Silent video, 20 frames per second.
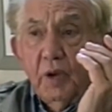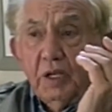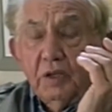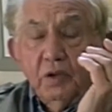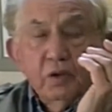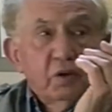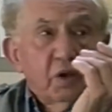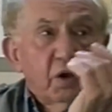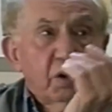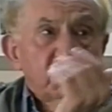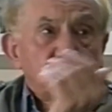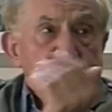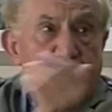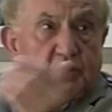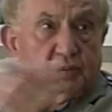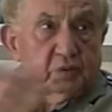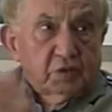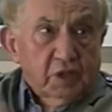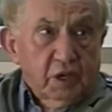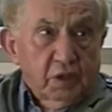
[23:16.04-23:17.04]
When
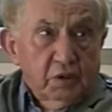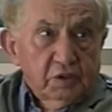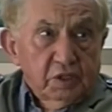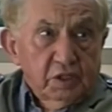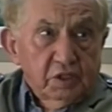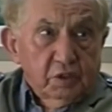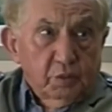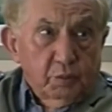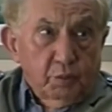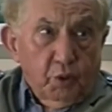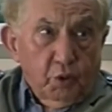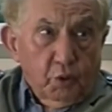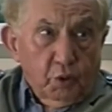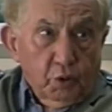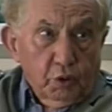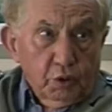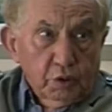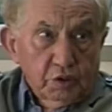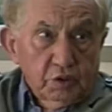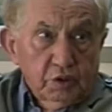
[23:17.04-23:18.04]
ship goes into
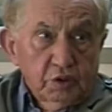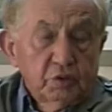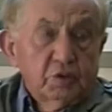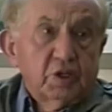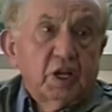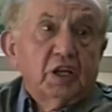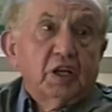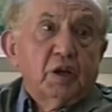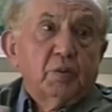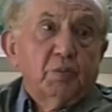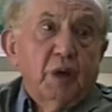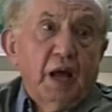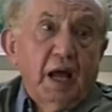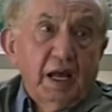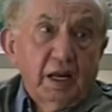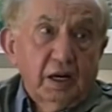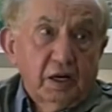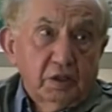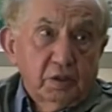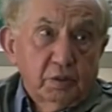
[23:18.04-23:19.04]
port, you take a
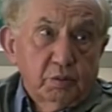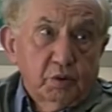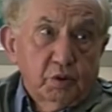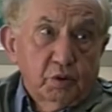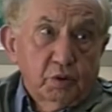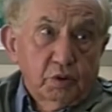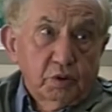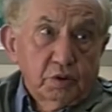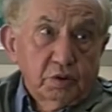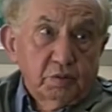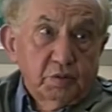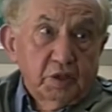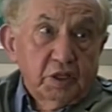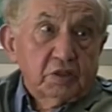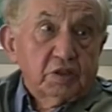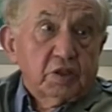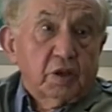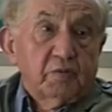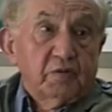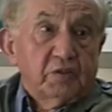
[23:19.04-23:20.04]
pilot aboard,
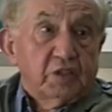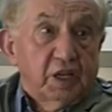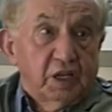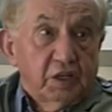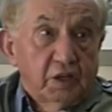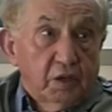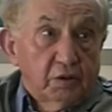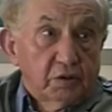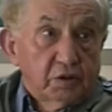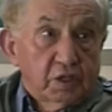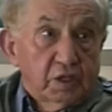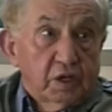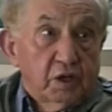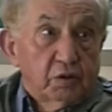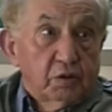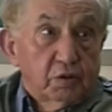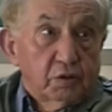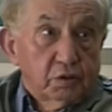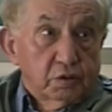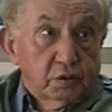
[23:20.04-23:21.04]
because obviously he knows
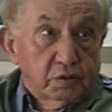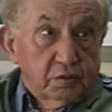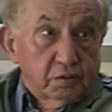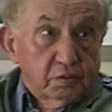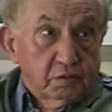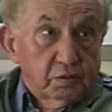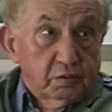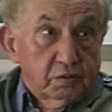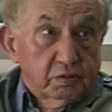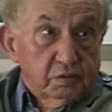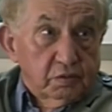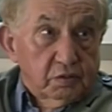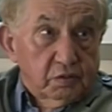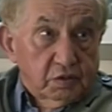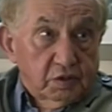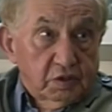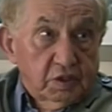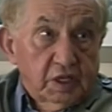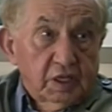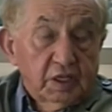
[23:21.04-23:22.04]
the local
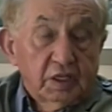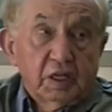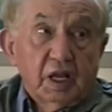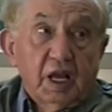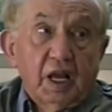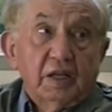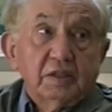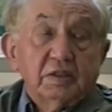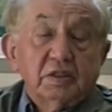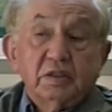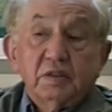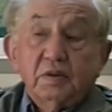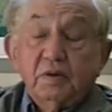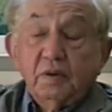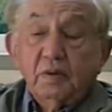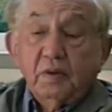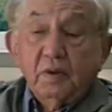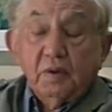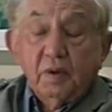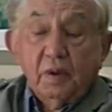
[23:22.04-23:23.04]
thing. And
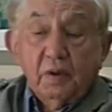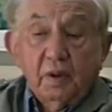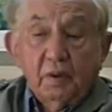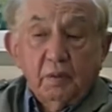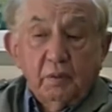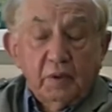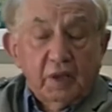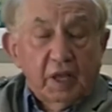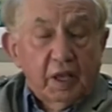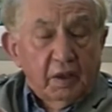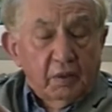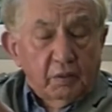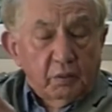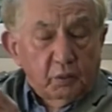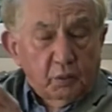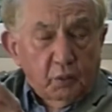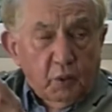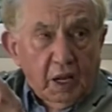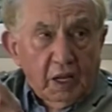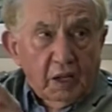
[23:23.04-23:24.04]

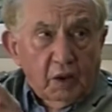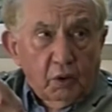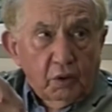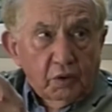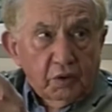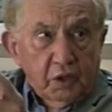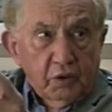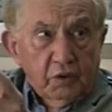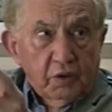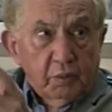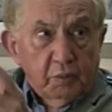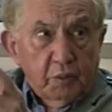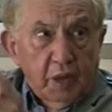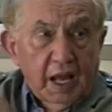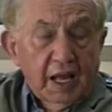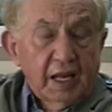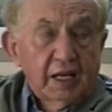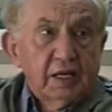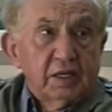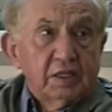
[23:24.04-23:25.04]
although the
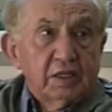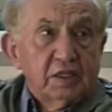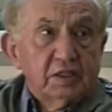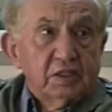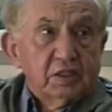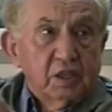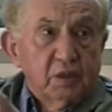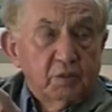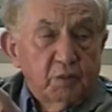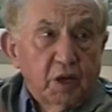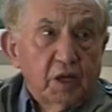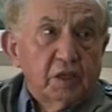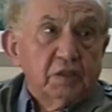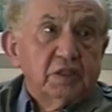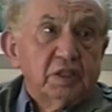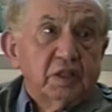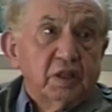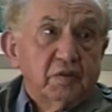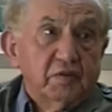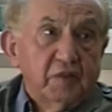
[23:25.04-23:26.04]
pilot is
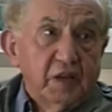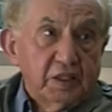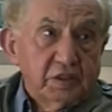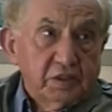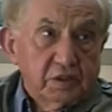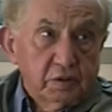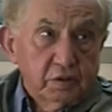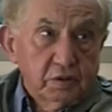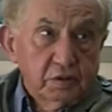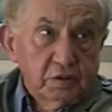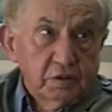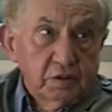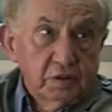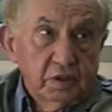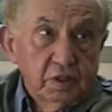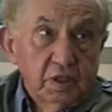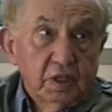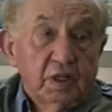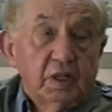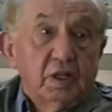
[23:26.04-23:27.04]
commanding the vessel,
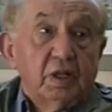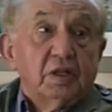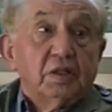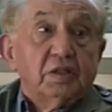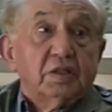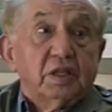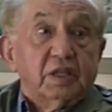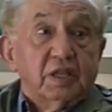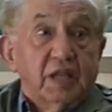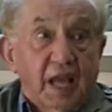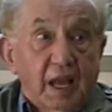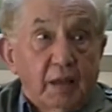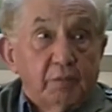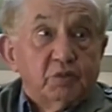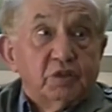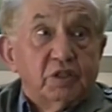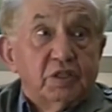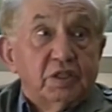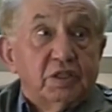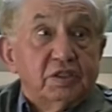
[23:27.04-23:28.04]
the
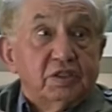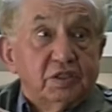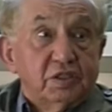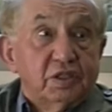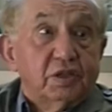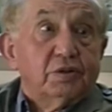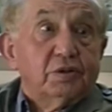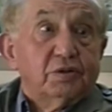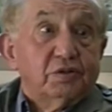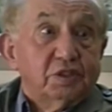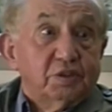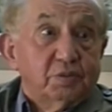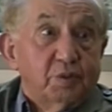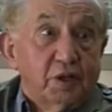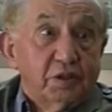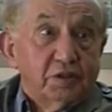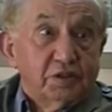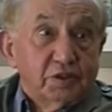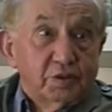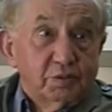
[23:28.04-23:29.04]
captain is still
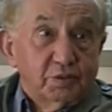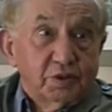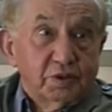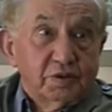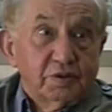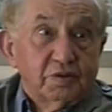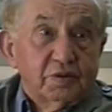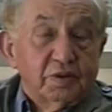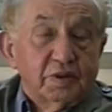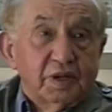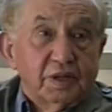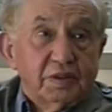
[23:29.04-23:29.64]
responsible.